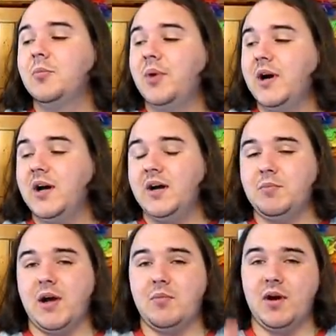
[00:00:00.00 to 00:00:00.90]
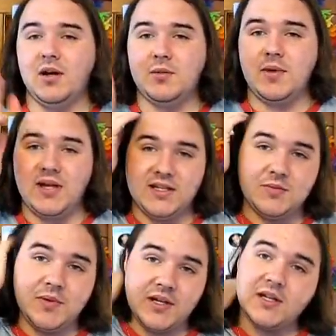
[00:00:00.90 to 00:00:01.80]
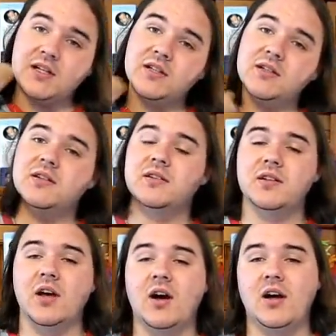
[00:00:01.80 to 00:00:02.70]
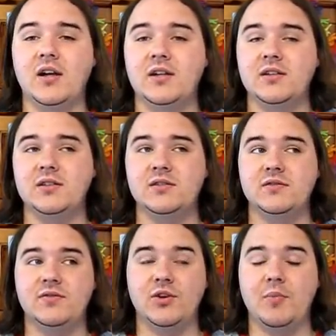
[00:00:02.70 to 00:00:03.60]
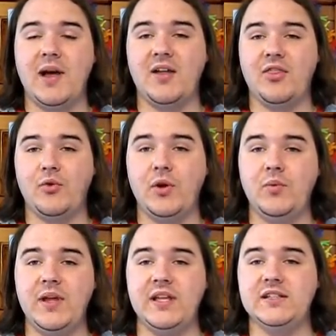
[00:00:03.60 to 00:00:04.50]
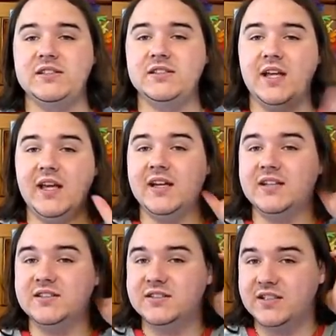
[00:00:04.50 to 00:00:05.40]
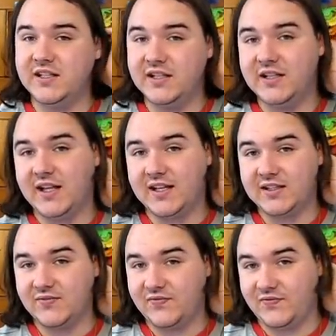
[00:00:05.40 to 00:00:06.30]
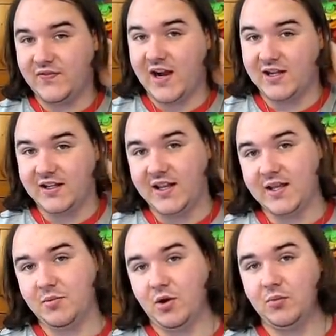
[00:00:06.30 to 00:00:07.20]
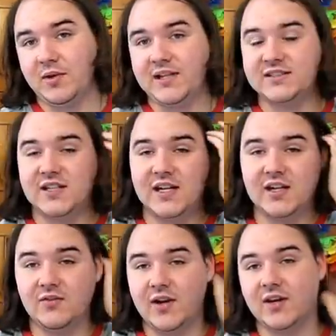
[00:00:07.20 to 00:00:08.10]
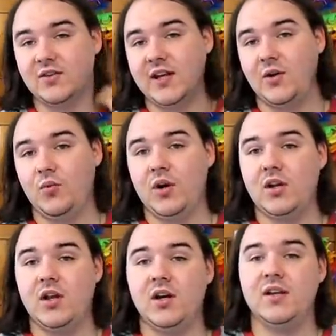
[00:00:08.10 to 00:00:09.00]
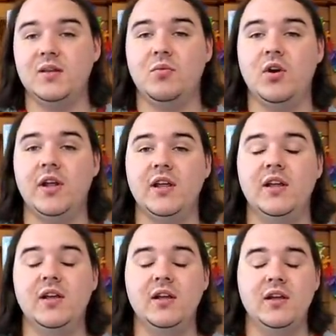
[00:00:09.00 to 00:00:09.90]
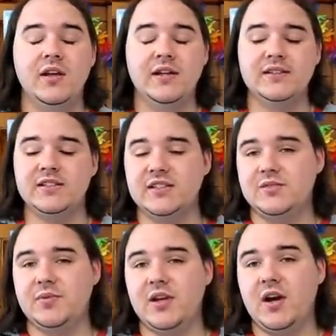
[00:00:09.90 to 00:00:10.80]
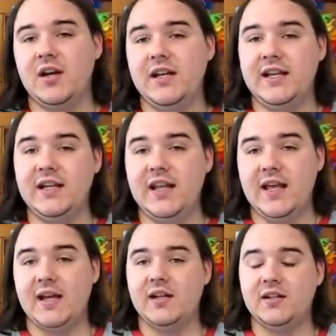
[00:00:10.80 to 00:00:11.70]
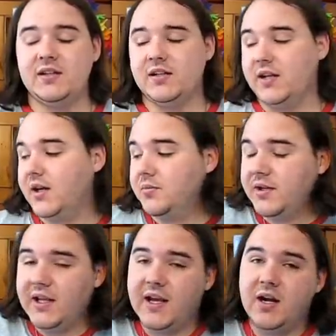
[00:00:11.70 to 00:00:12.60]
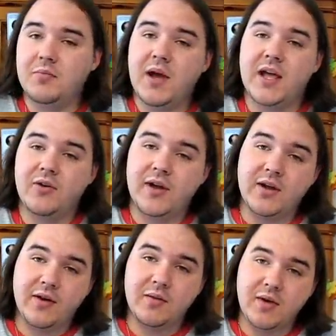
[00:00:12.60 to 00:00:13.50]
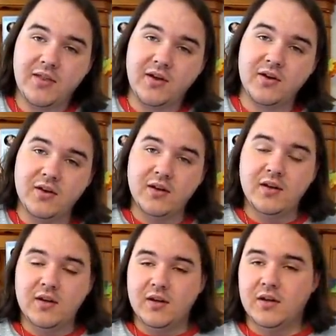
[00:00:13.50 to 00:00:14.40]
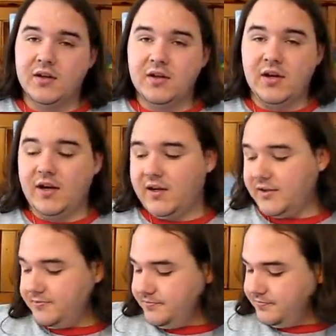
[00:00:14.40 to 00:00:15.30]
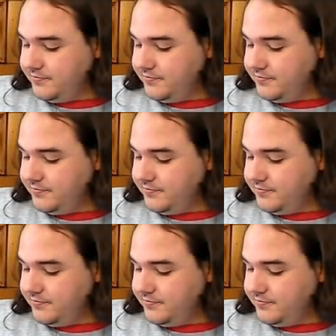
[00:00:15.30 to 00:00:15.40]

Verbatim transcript: But my mom has been gone for about three weeks, and she has finally came home last night around like 1 o'clock in the morning. She has been gone to Indiana to help take care of my great-grandmother. Um,